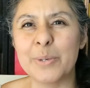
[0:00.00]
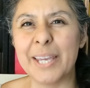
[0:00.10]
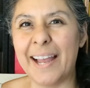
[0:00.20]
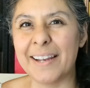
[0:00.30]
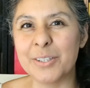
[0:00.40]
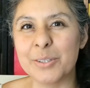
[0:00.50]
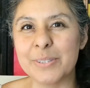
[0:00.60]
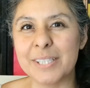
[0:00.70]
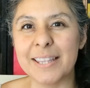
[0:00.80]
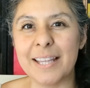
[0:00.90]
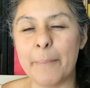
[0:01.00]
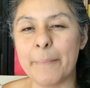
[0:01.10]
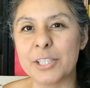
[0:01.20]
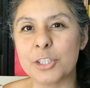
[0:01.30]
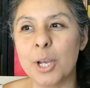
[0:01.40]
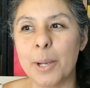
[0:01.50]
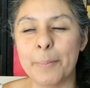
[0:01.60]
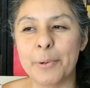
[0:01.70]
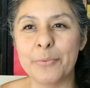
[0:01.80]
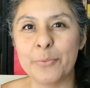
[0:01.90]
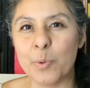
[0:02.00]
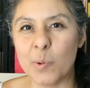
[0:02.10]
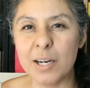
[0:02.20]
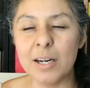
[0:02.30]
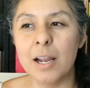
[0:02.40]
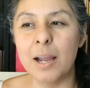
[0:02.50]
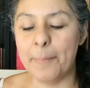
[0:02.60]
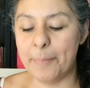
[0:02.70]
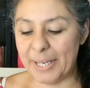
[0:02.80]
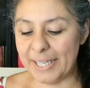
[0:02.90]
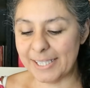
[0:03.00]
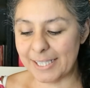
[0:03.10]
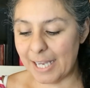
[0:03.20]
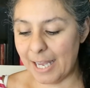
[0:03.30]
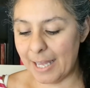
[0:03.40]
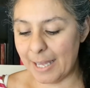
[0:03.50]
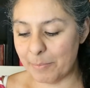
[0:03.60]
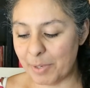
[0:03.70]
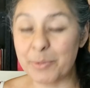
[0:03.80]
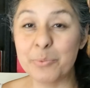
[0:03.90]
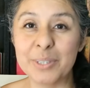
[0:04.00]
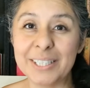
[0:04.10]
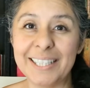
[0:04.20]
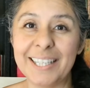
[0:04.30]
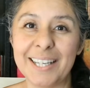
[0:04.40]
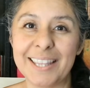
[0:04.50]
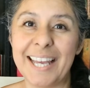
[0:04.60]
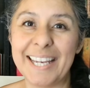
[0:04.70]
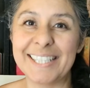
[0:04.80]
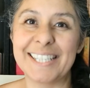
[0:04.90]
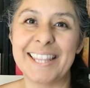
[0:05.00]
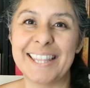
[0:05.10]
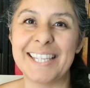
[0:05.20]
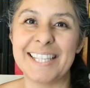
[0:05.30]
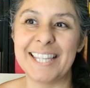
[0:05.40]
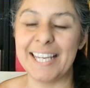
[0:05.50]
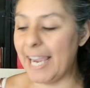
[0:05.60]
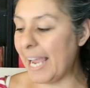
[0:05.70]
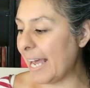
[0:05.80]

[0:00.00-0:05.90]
We hadn't used it that much before, but I really liked that they